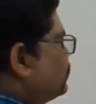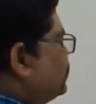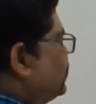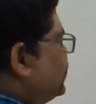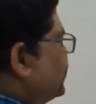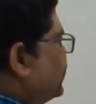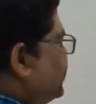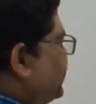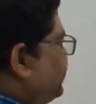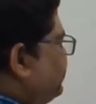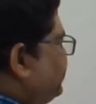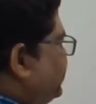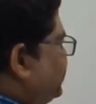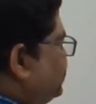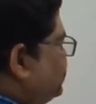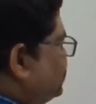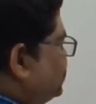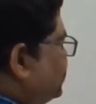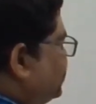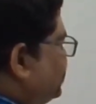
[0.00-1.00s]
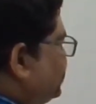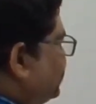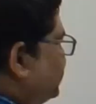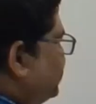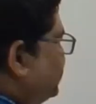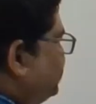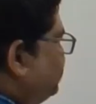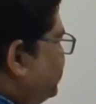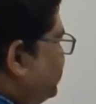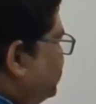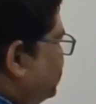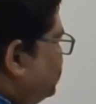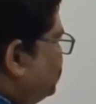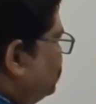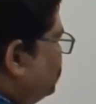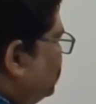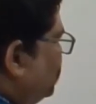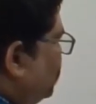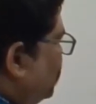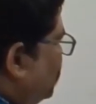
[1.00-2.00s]
we are having the
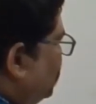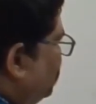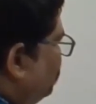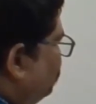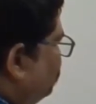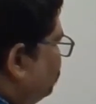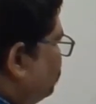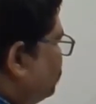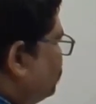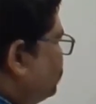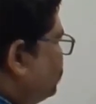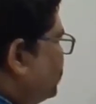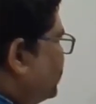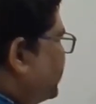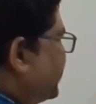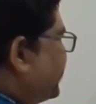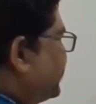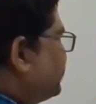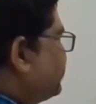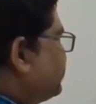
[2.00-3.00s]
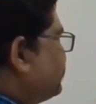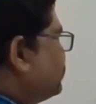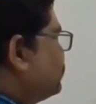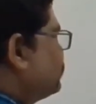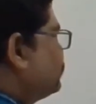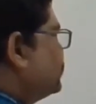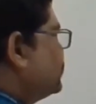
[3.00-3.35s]
derivative of y